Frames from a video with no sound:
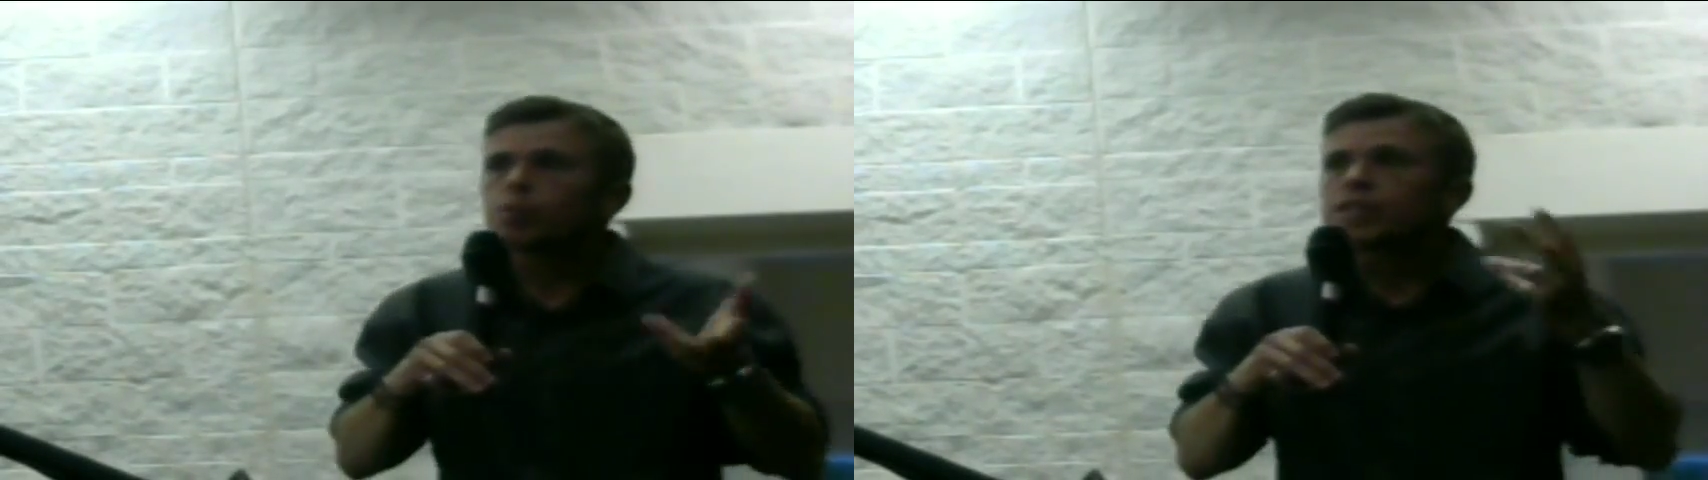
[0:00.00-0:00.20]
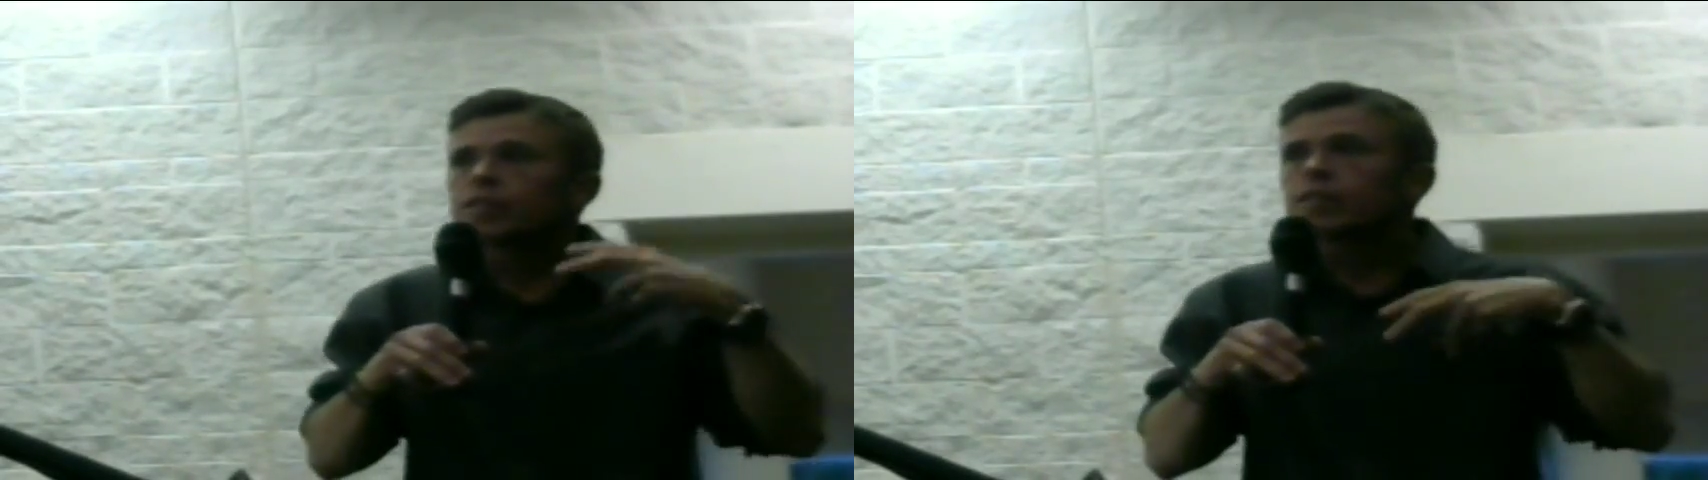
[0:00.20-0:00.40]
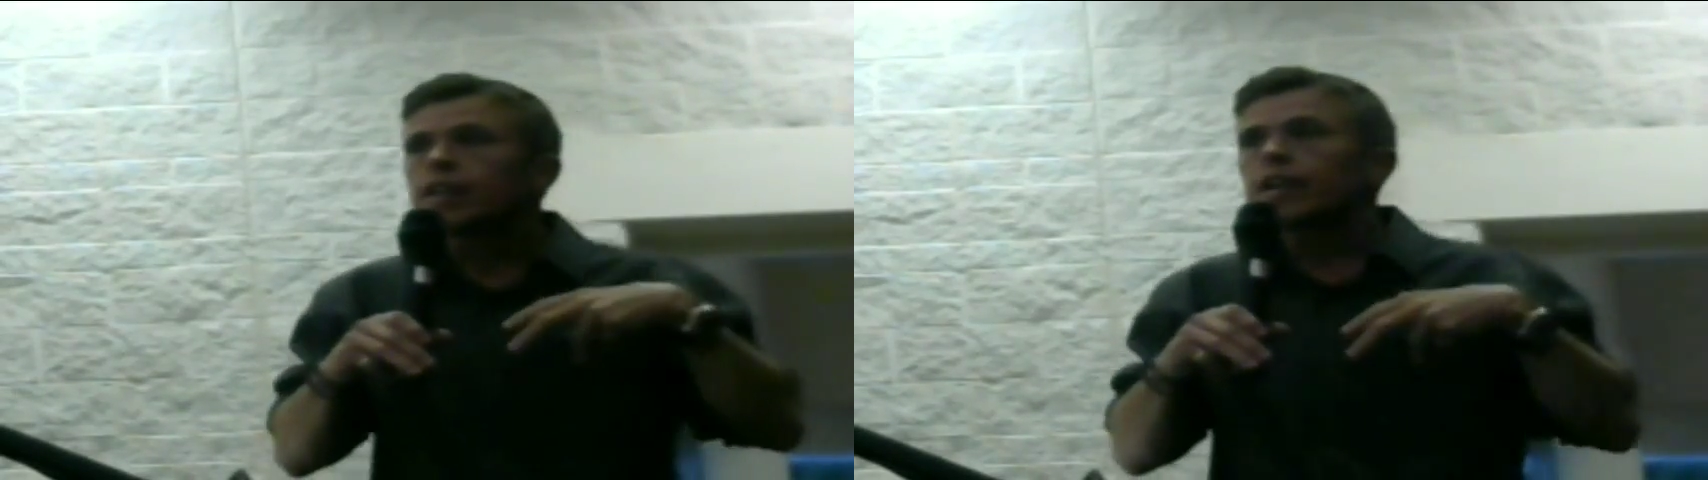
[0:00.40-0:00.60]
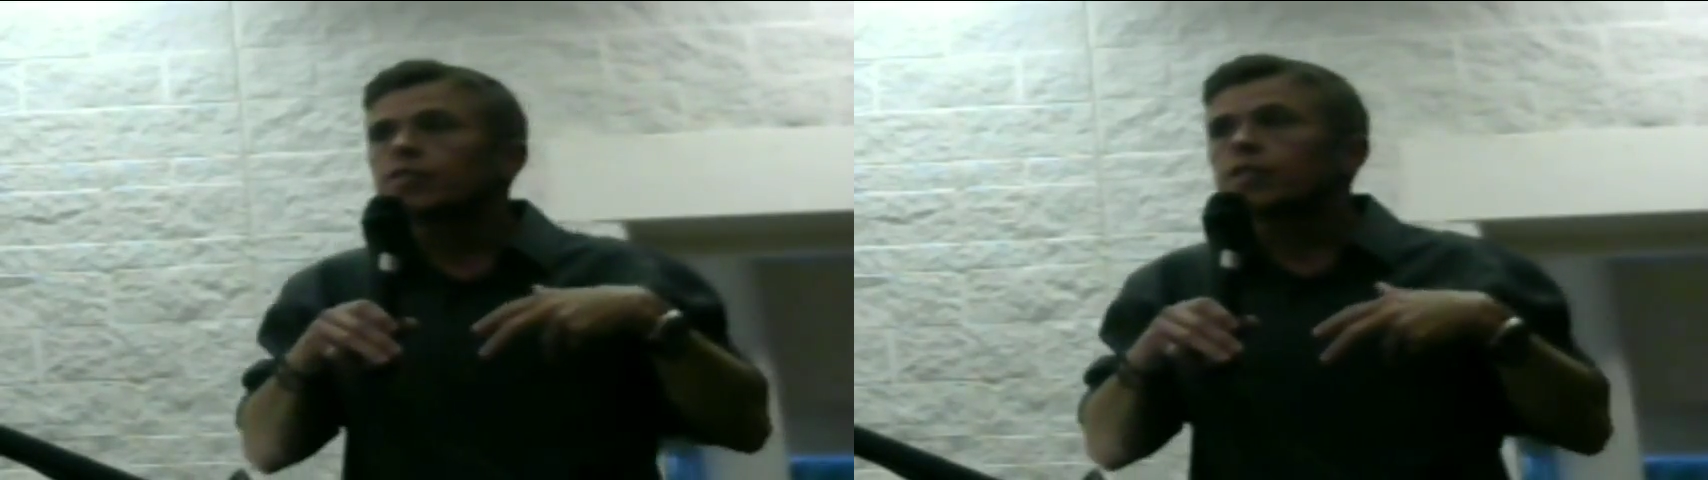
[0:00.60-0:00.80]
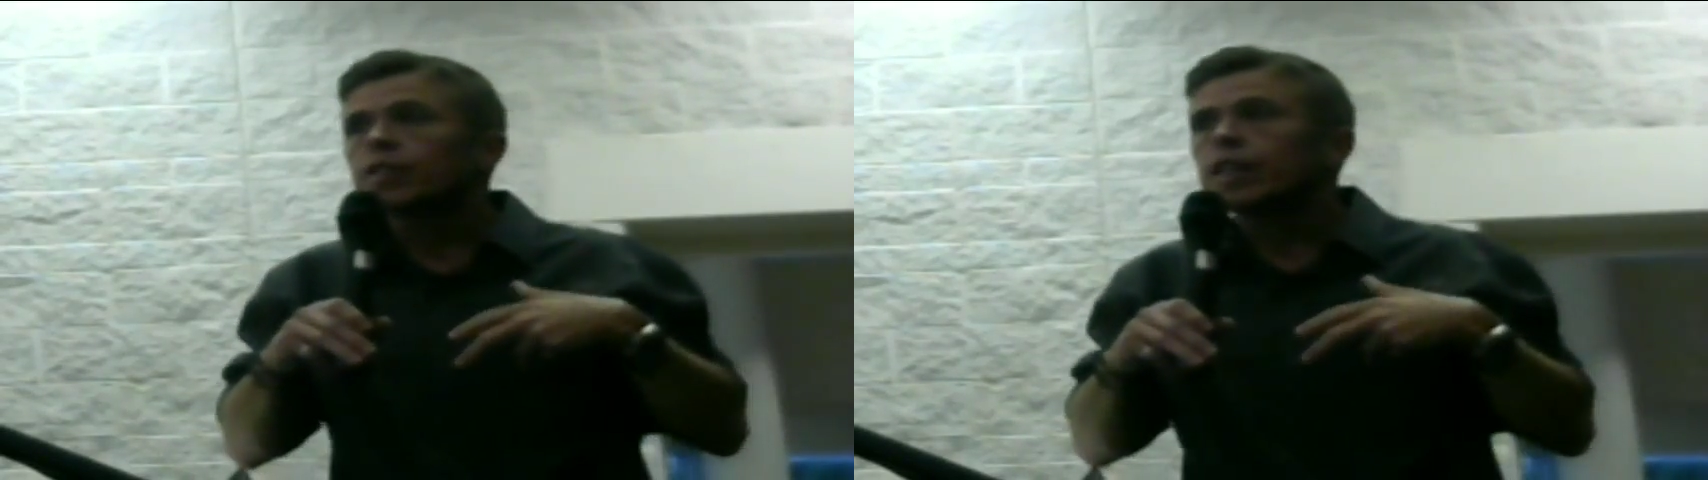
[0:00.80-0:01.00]

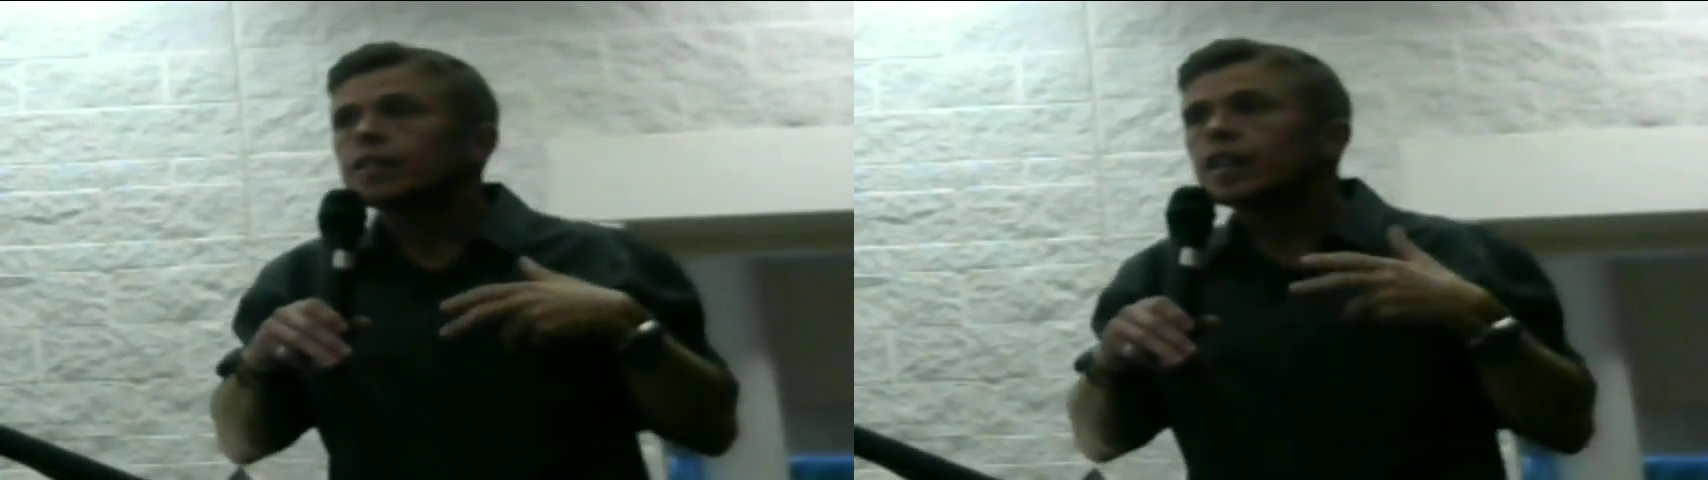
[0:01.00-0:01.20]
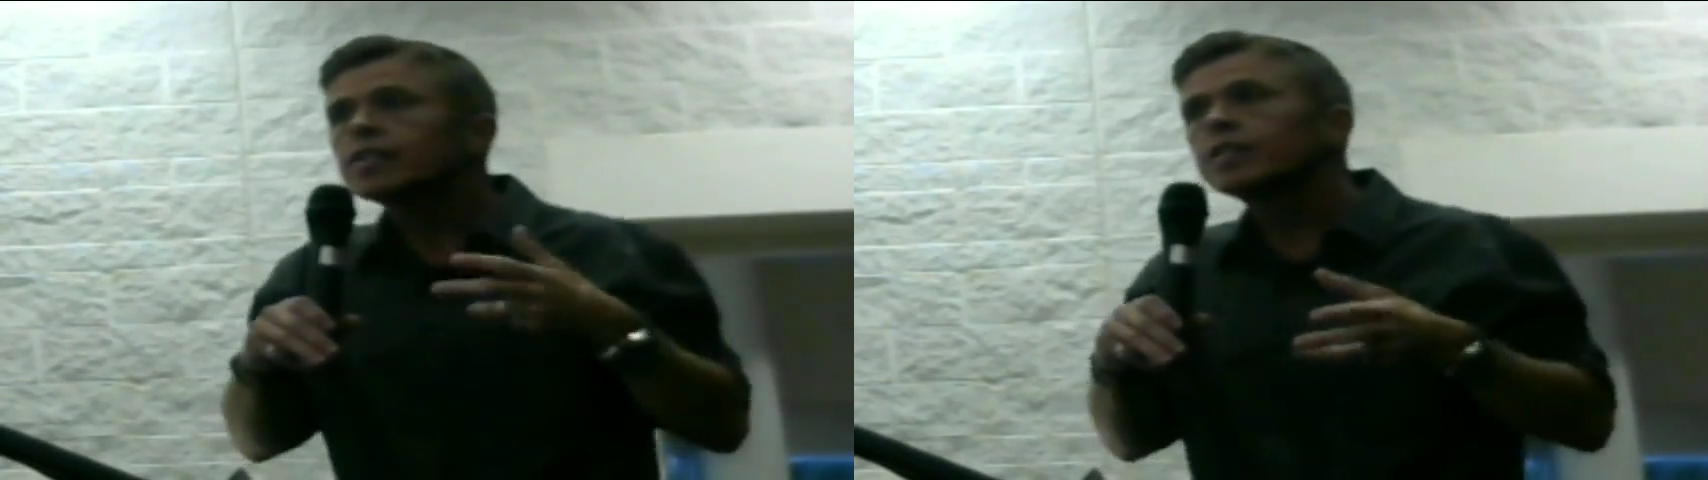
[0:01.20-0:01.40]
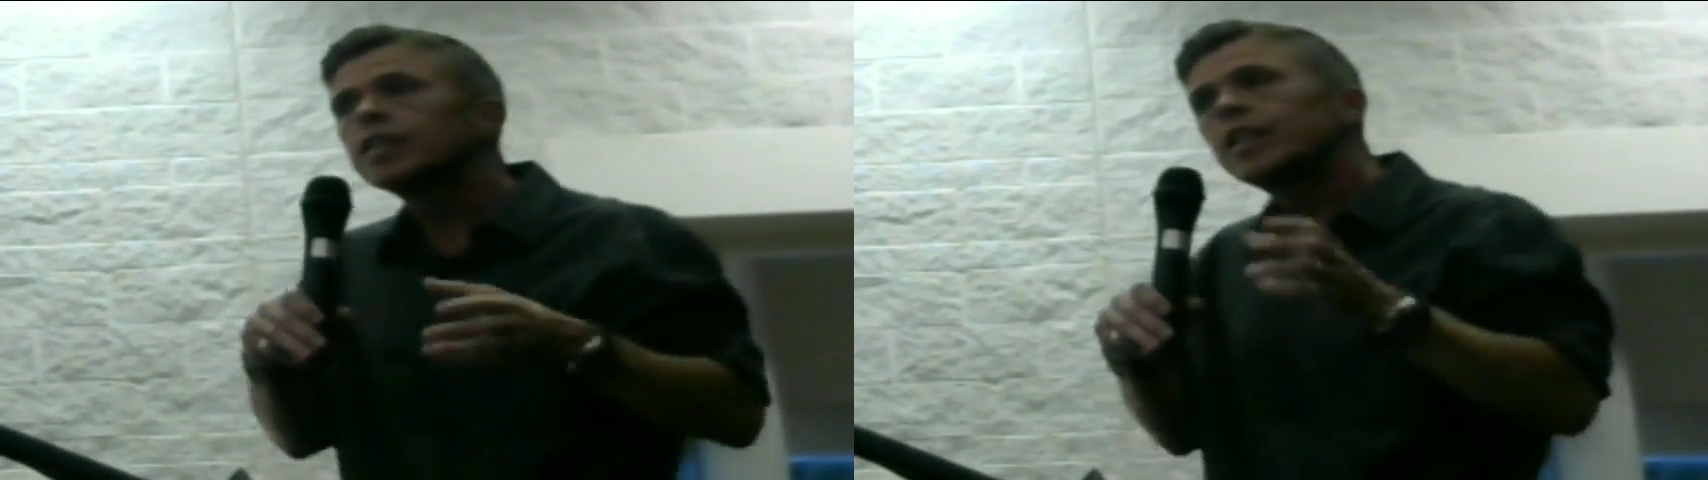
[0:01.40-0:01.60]
presentation that doesn't